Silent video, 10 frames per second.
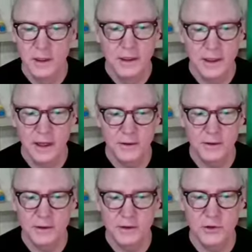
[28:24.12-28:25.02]
Yeah,
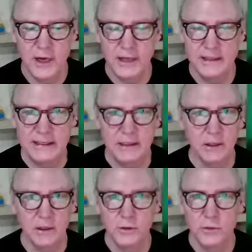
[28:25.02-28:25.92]
the track
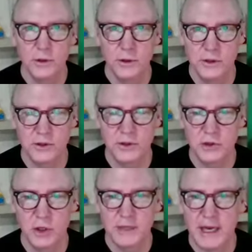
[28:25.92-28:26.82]
"Dill" really just
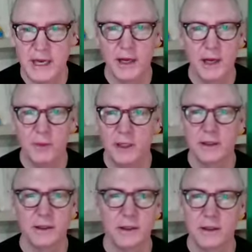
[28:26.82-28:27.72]
jumped out at me.